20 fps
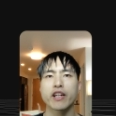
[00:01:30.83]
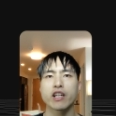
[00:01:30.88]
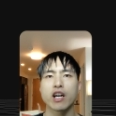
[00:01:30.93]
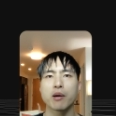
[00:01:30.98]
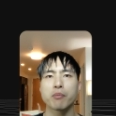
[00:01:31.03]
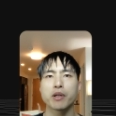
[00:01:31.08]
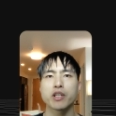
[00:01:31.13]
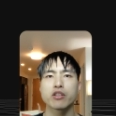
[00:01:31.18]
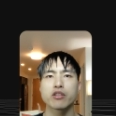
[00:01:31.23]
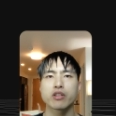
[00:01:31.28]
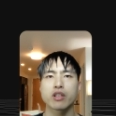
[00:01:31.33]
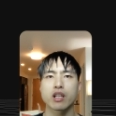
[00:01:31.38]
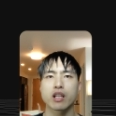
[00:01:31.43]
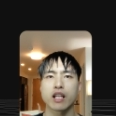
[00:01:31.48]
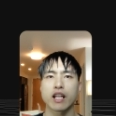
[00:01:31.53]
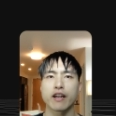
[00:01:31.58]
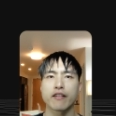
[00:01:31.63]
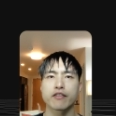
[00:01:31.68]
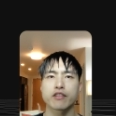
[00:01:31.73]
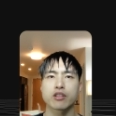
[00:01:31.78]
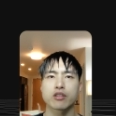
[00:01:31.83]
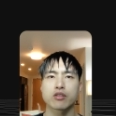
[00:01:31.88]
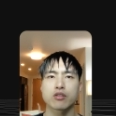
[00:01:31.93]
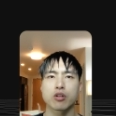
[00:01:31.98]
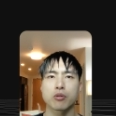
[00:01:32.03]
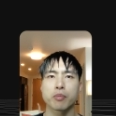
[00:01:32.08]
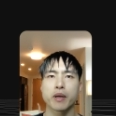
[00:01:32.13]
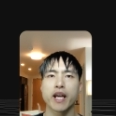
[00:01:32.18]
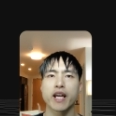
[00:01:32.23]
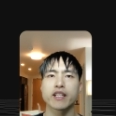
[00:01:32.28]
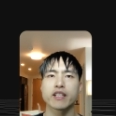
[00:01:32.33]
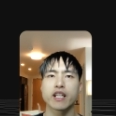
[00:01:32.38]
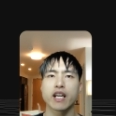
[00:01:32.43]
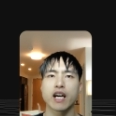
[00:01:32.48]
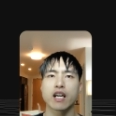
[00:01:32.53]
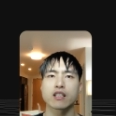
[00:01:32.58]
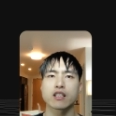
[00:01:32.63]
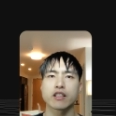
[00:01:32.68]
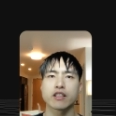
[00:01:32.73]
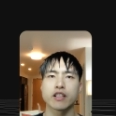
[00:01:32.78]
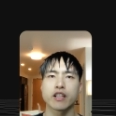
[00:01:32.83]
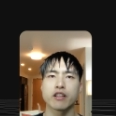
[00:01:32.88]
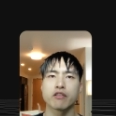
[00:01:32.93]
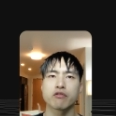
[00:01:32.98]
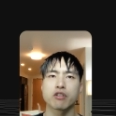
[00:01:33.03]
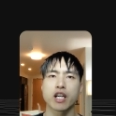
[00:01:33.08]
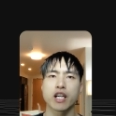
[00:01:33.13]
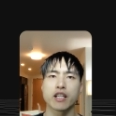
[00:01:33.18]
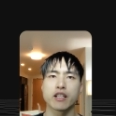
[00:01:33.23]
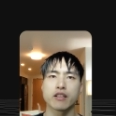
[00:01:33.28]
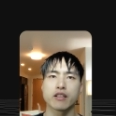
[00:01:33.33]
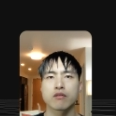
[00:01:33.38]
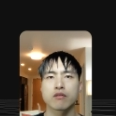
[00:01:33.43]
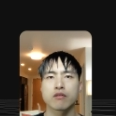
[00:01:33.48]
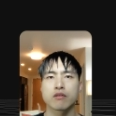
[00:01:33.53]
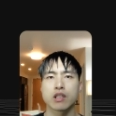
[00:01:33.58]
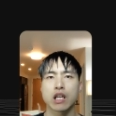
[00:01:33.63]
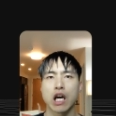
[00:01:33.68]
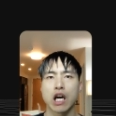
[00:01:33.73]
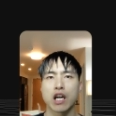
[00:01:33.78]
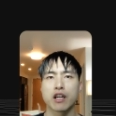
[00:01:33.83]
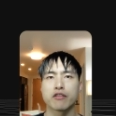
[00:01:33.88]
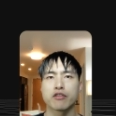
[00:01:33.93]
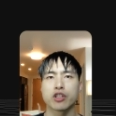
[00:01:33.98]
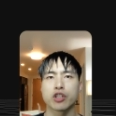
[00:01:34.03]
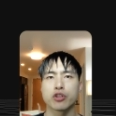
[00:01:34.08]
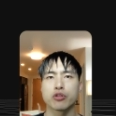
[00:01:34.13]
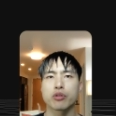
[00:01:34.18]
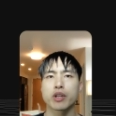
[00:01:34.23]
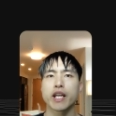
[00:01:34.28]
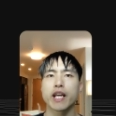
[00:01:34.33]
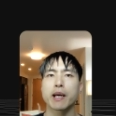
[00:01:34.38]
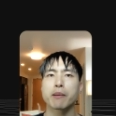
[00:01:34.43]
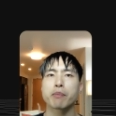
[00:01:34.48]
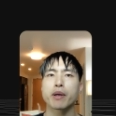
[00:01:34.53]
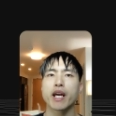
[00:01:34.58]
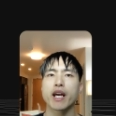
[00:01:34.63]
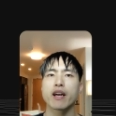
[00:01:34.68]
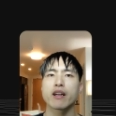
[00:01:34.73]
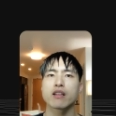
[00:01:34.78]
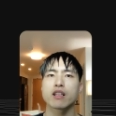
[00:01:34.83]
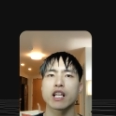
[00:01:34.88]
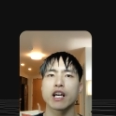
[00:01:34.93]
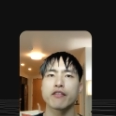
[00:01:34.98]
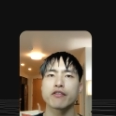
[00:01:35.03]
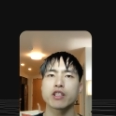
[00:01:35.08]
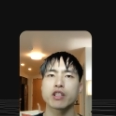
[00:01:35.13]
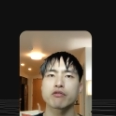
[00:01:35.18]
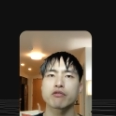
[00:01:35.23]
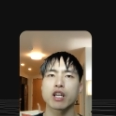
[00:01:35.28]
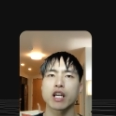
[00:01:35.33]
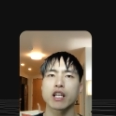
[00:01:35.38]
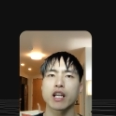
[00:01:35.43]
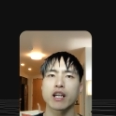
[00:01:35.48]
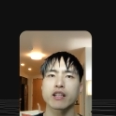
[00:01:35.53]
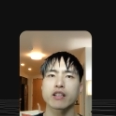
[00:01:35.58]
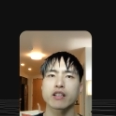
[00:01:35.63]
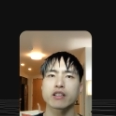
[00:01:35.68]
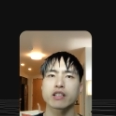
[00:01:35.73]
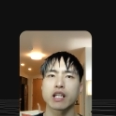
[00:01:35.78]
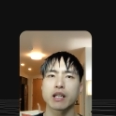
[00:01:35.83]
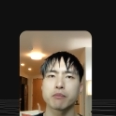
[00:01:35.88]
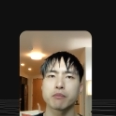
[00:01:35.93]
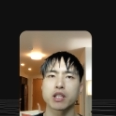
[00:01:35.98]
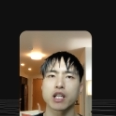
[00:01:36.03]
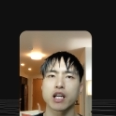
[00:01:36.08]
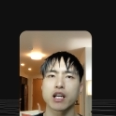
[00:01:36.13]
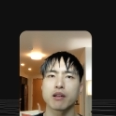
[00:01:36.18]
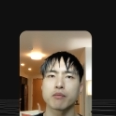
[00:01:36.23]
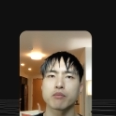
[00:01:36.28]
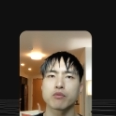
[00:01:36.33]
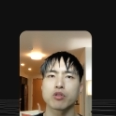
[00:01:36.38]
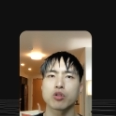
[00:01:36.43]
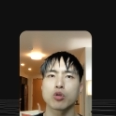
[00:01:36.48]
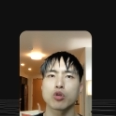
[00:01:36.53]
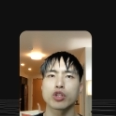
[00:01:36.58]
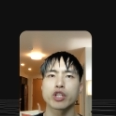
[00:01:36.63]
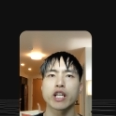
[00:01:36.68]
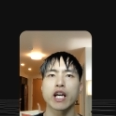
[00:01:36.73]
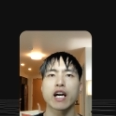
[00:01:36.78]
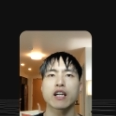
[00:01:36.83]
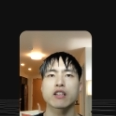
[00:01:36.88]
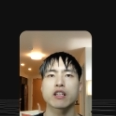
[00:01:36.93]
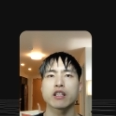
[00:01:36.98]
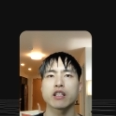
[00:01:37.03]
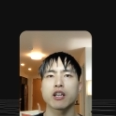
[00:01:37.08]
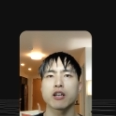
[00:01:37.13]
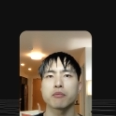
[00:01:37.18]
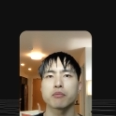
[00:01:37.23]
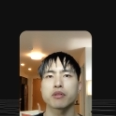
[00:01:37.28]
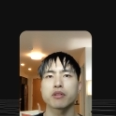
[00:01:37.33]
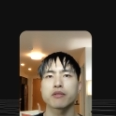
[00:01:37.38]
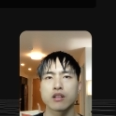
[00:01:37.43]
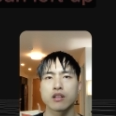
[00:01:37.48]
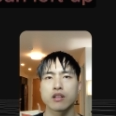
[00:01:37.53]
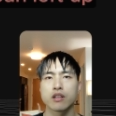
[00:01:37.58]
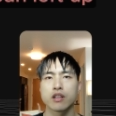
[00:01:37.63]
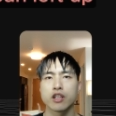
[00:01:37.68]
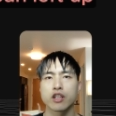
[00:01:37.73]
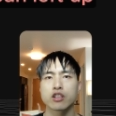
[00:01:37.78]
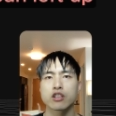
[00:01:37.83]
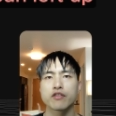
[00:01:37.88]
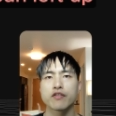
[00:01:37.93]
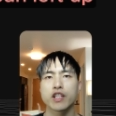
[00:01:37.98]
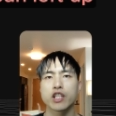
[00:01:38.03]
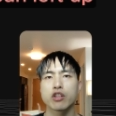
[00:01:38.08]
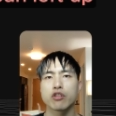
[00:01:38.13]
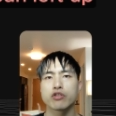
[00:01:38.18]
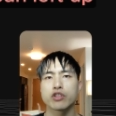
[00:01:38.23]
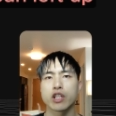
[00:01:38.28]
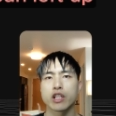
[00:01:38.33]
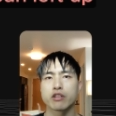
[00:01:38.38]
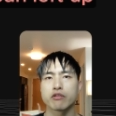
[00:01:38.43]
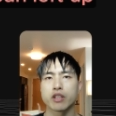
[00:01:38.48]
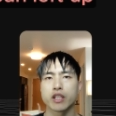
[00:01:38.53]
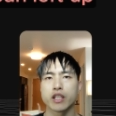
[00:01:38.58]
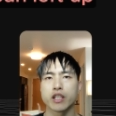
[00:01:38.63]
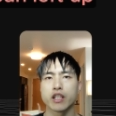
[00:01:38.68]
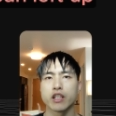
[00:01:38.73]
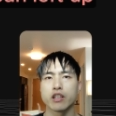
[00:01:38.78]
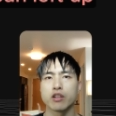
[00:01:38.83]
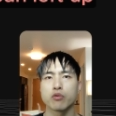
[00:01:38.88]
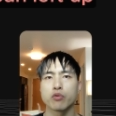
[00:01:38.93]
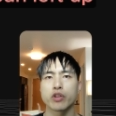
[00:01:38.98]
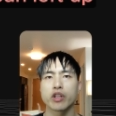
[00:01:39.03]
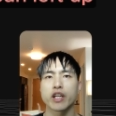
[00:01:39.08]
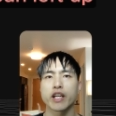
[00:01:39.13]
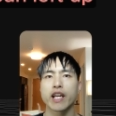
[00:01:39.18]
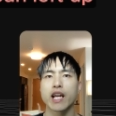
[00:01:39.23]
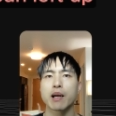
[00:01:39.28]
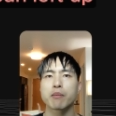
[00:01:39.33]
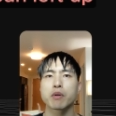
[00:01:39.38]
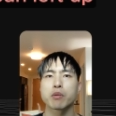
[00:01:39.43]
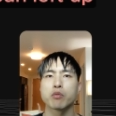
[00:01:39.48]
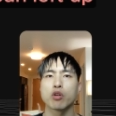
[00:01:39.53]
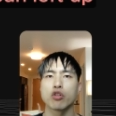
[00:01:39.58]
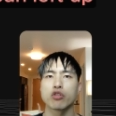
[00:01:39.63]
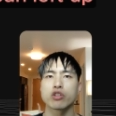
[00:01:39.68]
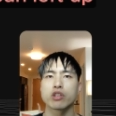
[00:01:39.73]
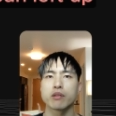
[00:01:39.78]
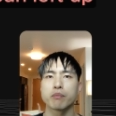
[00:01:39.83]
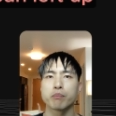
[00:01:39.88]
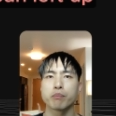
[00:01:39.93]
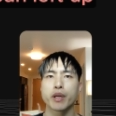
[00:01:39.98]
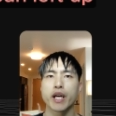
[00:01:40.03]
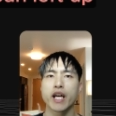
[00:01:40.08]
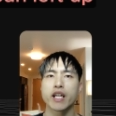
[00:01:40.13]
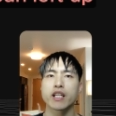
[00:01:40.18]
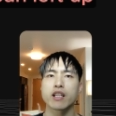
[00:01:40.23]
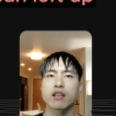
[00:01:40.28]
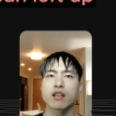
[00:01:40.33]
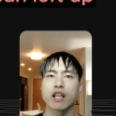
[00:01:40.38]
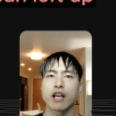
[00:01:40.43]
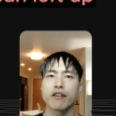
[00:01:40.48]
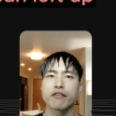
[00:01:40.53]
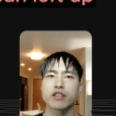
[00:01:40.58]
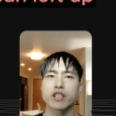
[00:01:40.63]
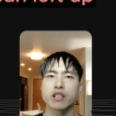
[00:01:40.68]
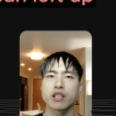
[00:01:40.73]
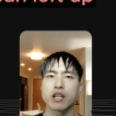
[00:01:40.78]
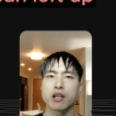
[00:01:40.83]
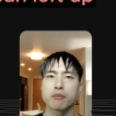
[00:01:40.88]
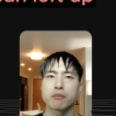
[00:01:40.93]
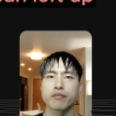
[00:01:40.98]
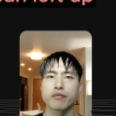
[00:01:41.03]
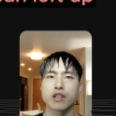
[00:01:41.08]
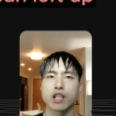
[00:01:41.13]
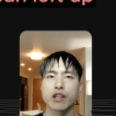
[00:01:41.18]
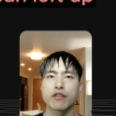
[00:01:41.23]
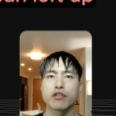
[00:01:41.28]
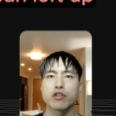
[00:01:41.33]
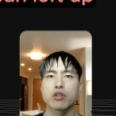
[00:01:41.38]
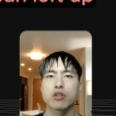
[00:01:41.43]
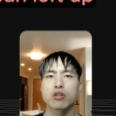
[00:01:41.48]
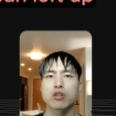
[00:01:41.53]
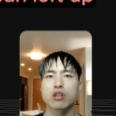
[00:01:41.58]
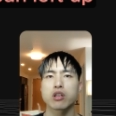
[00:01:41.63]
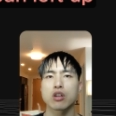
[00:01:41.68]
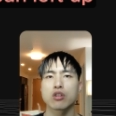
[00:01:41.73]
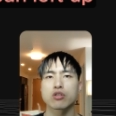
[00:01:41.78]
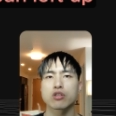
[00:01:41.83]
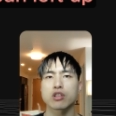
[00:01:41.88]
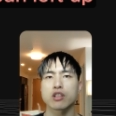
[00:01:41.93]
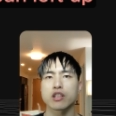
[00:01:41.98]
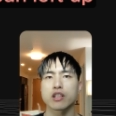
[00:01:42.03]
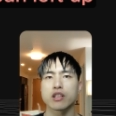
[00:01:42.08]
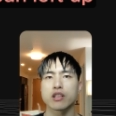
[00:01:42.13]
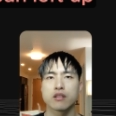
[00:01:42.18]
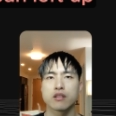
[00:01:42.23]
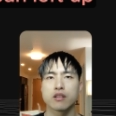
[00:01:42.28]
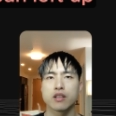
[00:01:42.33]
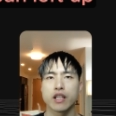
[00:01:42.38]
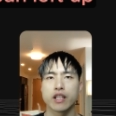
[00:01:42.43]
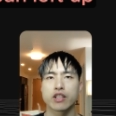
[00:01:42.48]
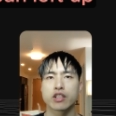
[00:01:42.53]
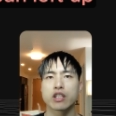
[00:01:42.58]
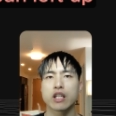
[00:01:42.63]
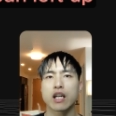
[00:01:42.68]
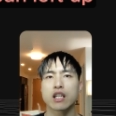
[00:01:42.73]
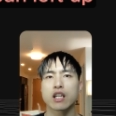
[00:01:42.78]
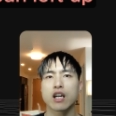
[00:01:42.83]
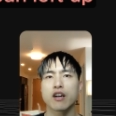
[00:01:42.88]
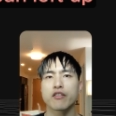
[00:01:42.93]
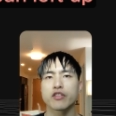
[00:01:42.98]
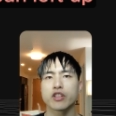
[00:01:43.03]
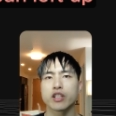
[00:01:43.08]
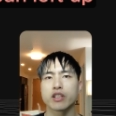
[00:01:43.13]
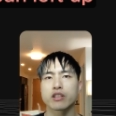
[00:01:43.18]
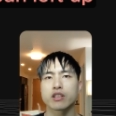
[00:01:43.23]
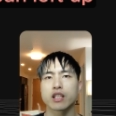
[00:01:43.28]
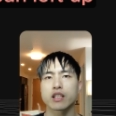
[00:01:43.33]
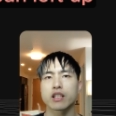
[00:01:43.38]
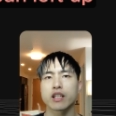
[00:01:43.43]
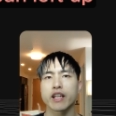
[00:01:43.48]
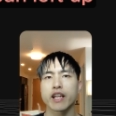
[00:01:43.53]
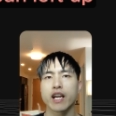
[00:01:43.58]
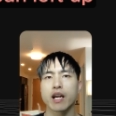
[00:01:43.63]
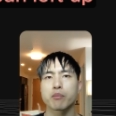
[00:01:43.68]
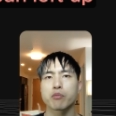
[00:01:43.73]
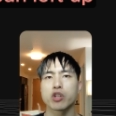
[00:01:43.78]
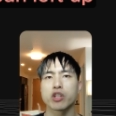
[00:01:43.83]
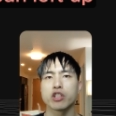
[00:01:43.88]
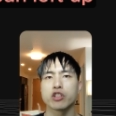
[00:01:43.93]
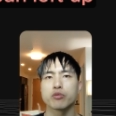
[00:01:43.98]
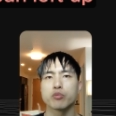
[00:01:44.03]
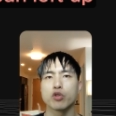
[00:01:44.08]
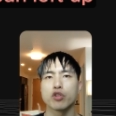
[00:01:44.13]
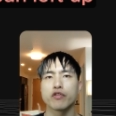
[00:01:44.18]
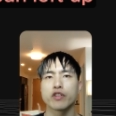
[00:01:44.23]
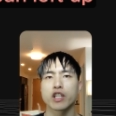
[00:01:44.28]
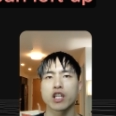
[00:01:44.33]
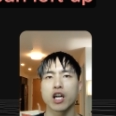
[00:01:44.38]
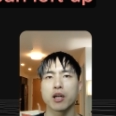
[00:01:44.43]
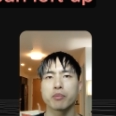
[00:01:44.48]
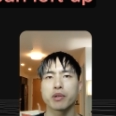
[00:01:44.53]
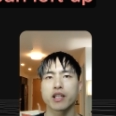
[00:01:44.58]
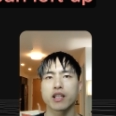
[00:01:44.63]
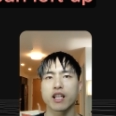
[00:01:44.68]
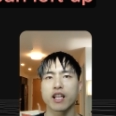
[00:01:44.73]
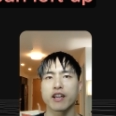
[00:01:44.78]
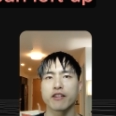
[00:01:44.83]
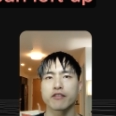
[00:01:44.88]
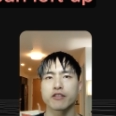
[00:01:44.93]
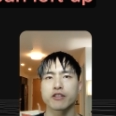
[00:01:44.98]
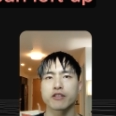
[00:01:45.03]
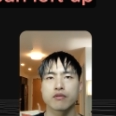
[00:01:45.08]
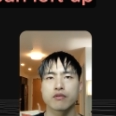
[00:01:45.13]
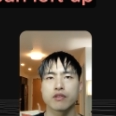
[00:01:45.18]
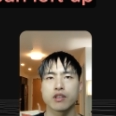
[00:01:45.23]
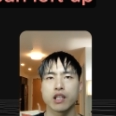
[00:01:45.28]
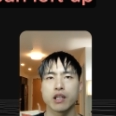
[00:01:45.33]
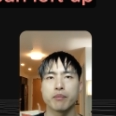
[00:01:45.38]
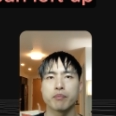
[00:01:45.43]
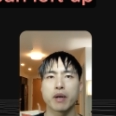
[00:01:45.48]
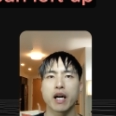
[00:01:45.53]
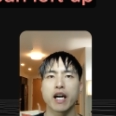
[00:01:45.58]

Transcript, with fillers: up and to the left or pan down and then right. However, you can't pan left and right at the same time, or down and up. Here's a video generated with a camera motion panning left and up. If you look closely, it's not obvious that the camera is moving up and left. In my